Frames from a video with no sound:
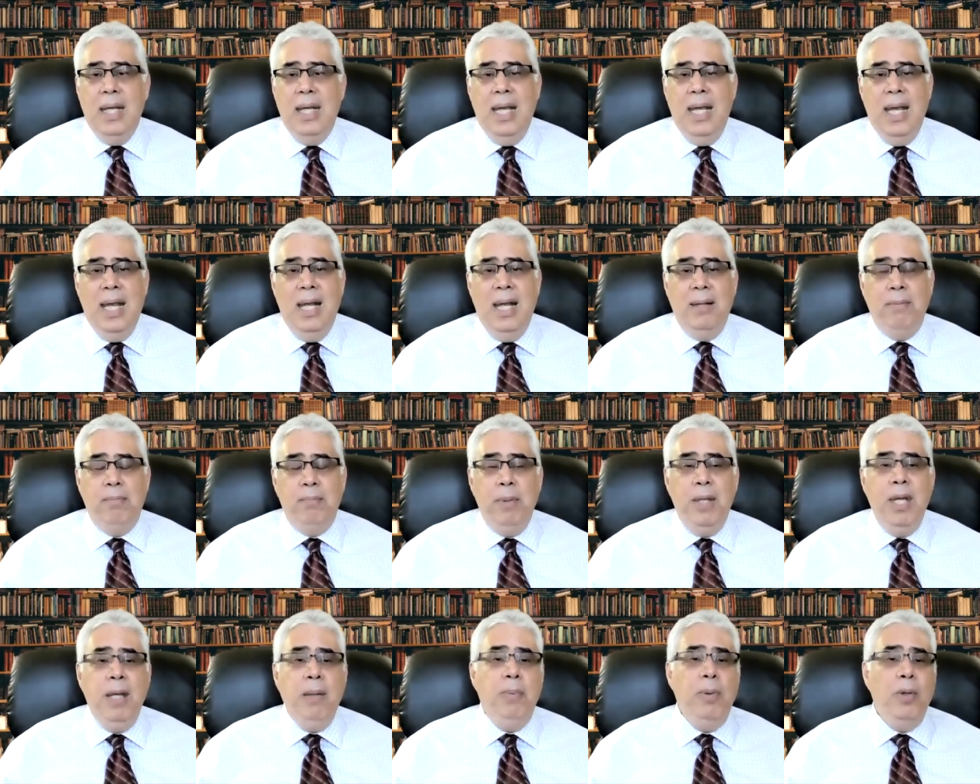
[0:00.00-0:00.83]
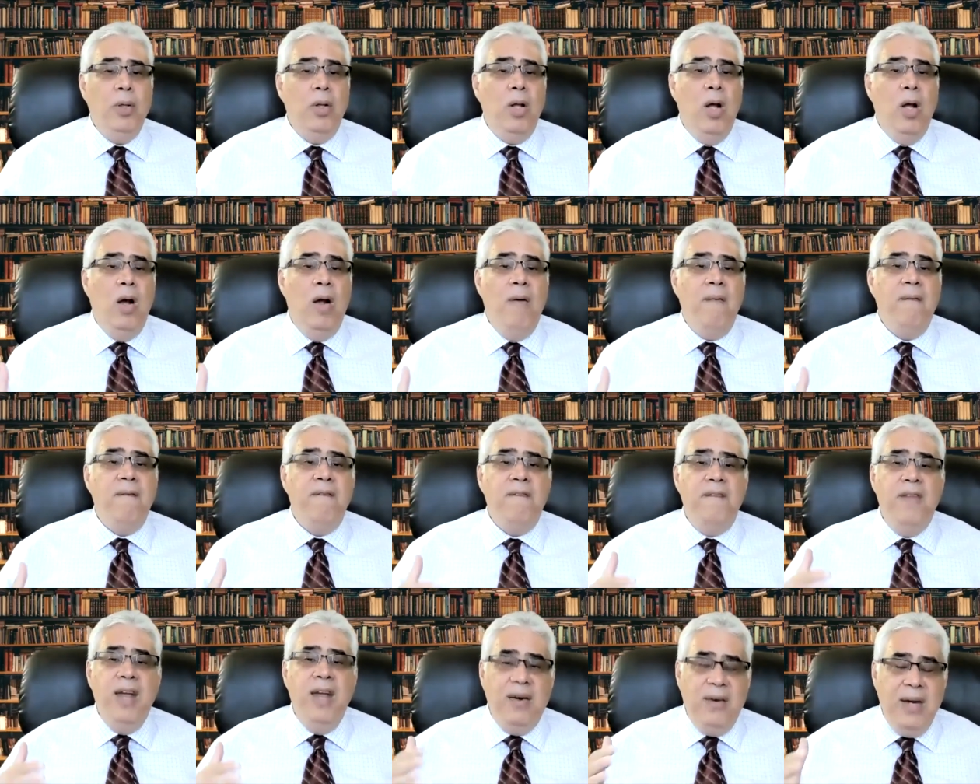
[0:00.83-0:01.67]
And people are
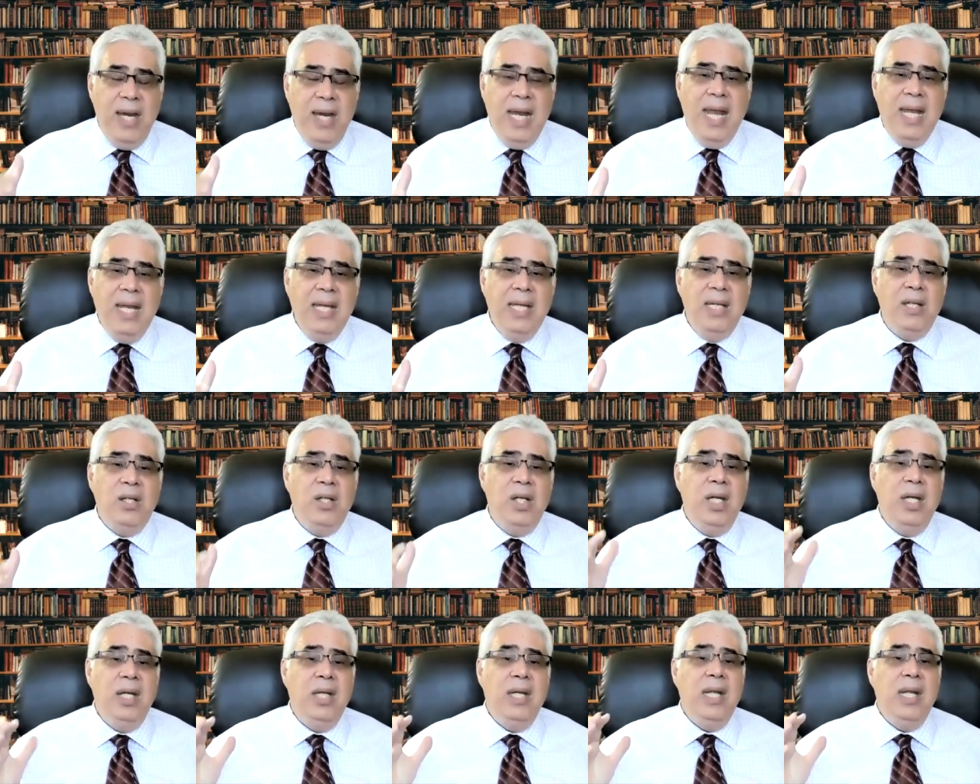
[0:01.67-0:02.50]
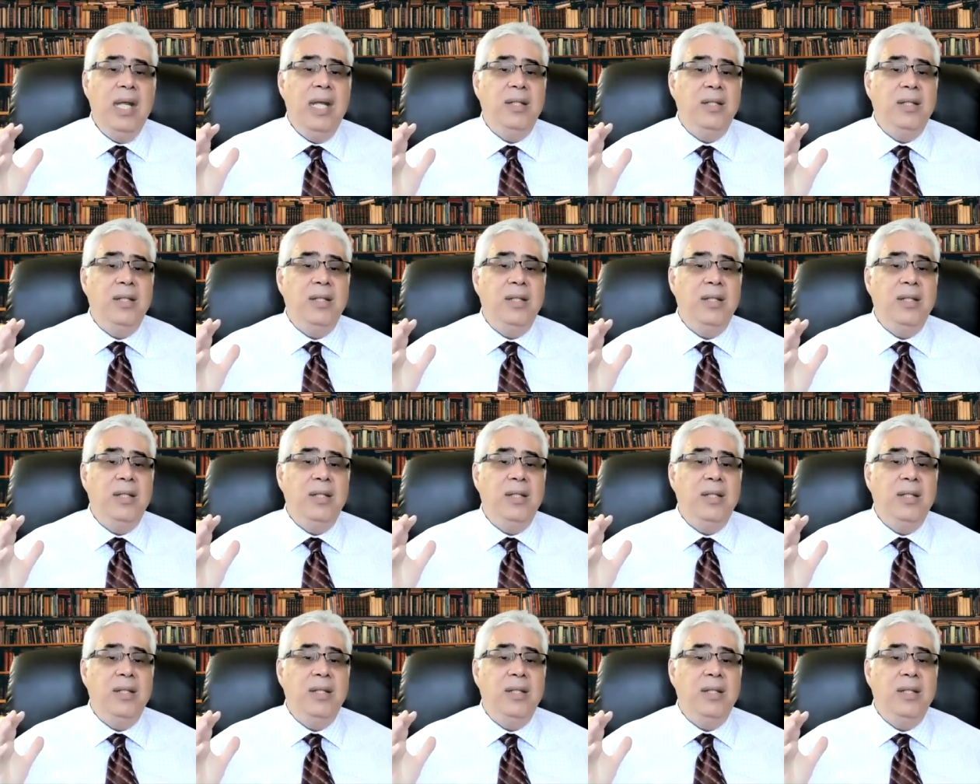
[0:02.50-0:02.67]
very angry.